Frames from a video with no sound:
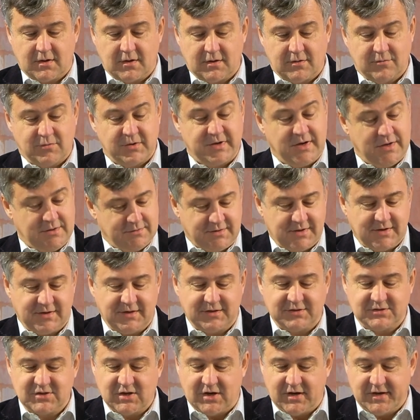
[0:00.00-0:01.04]
without
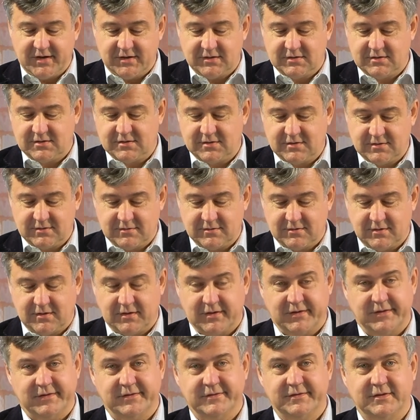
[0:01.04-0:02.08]
getting tired
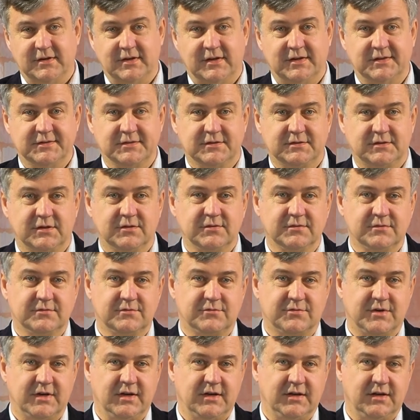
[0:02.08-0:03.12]
and don't
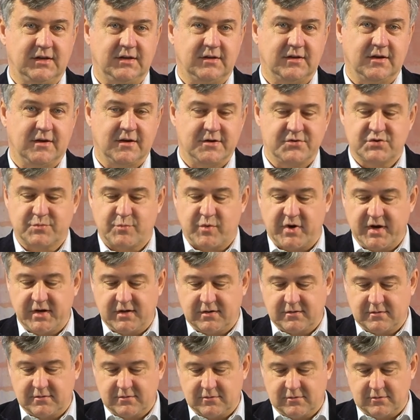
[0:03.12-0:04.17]
really need a lunch
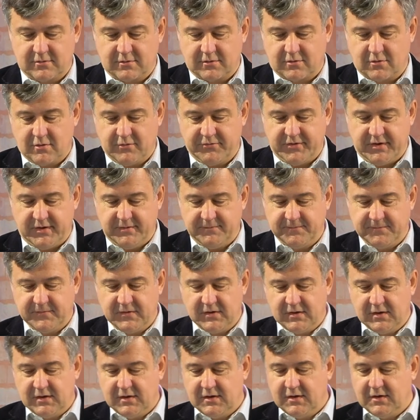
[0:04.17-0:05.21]
break or coffee.
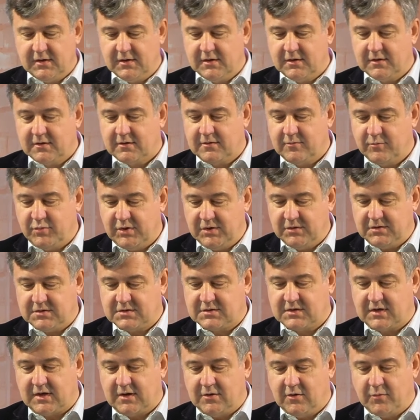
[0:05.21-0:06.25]

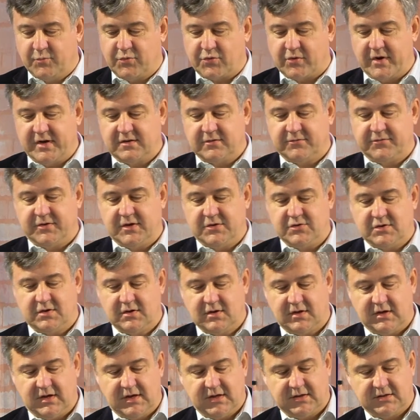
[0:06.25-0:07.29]
Computers can operate
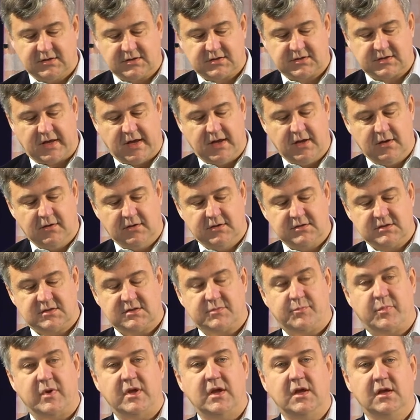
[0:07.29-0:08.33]
efficiently at a scale and
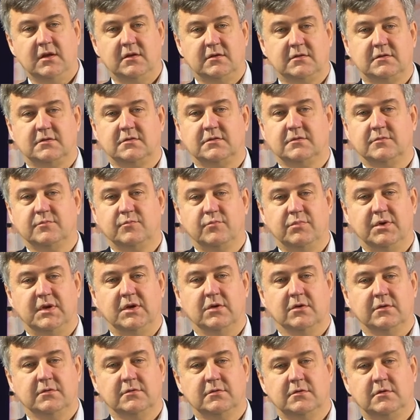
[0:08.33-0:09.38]
speed
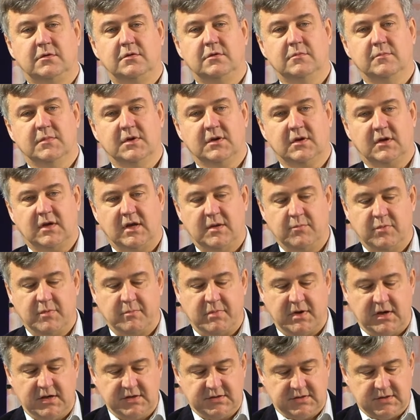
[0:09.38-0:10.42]
beyond human
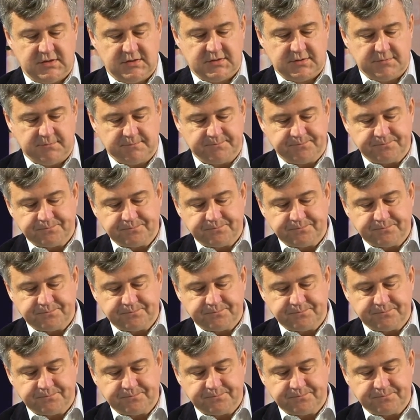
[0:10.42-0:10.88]
capabilities.